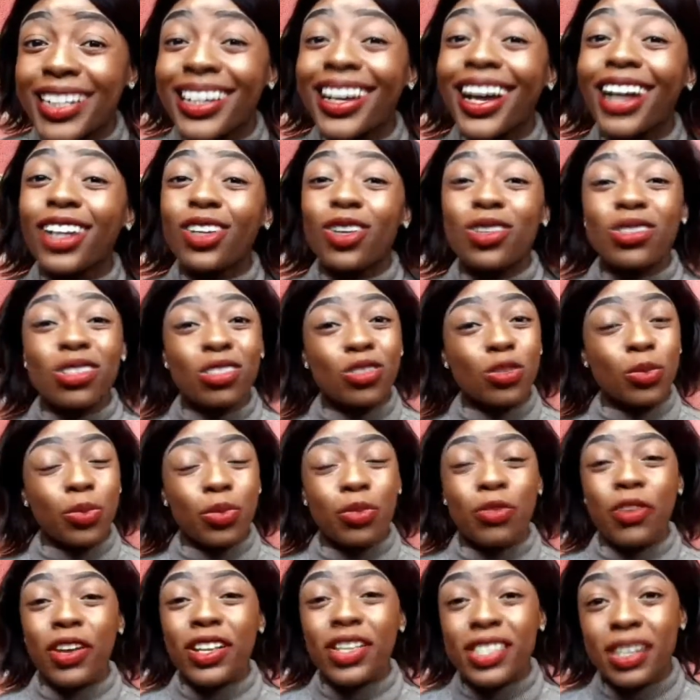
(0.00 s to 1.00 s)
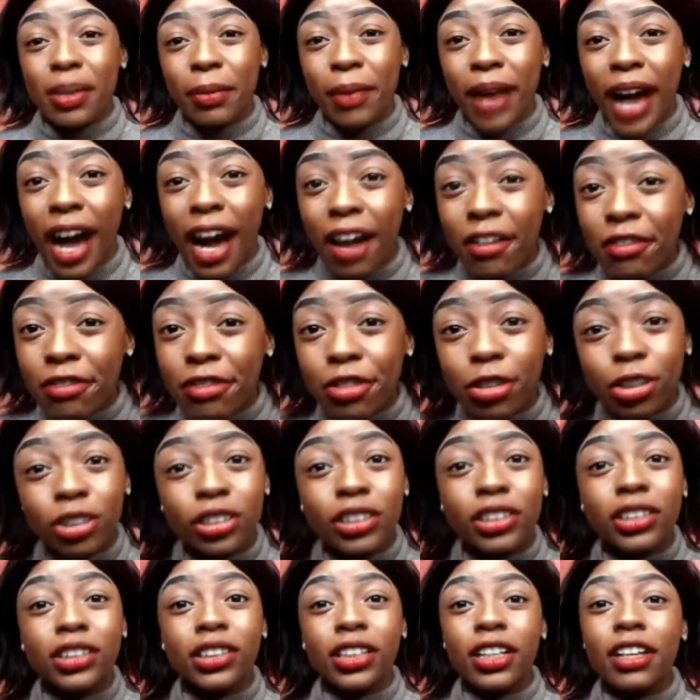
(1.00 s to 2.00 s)
and also to provide some
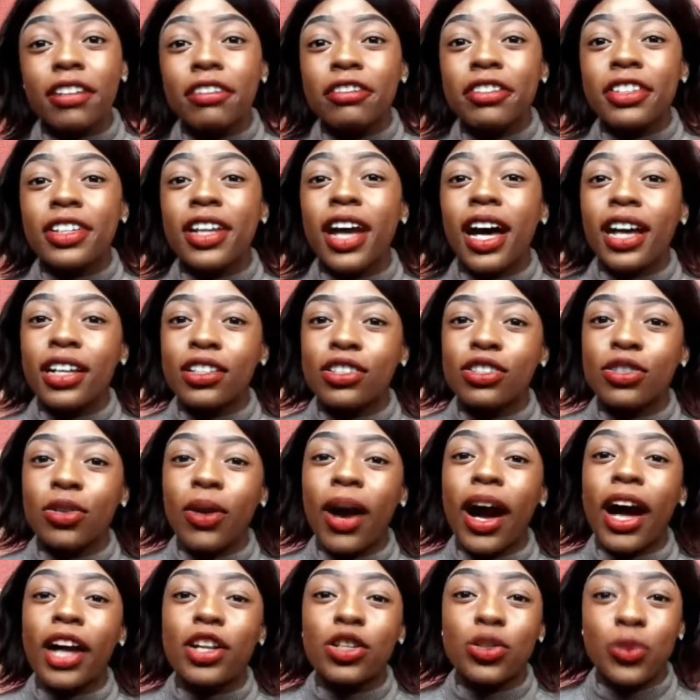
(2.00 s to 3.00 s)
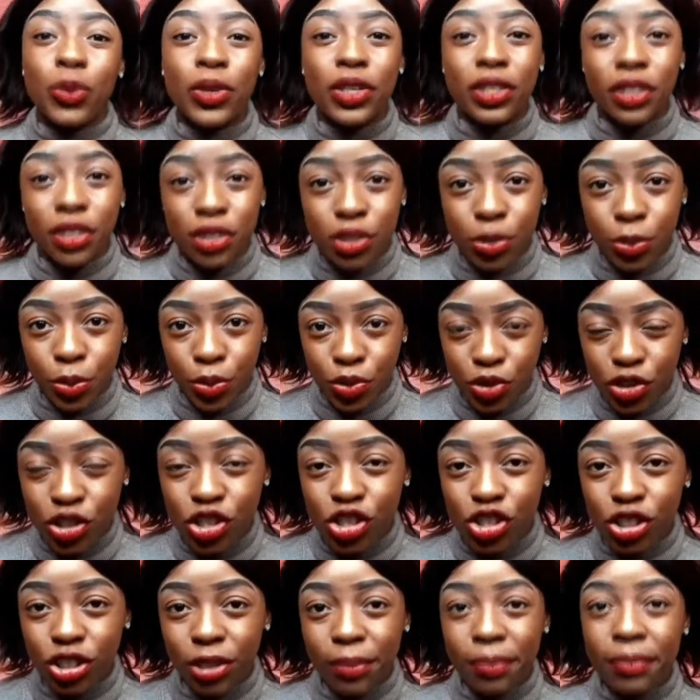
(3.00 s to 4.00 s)
comfort even as you are doing this
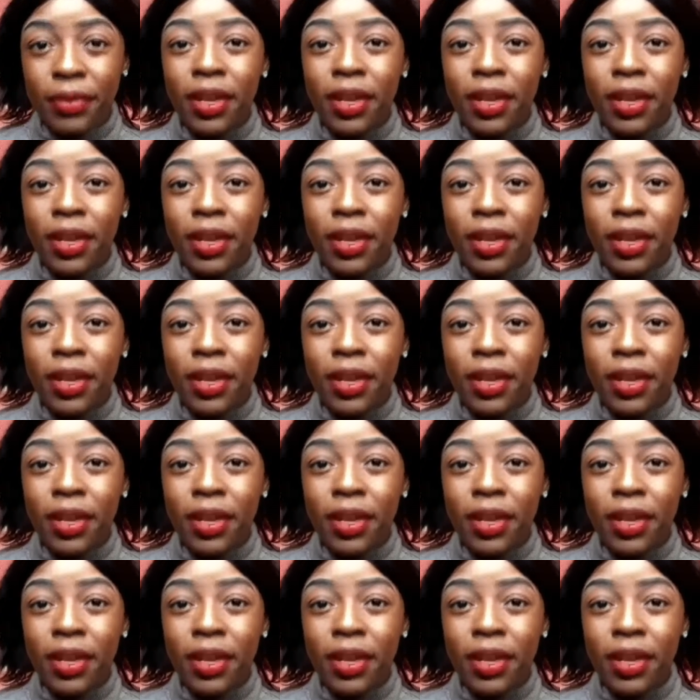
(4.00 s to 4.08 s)
procedure.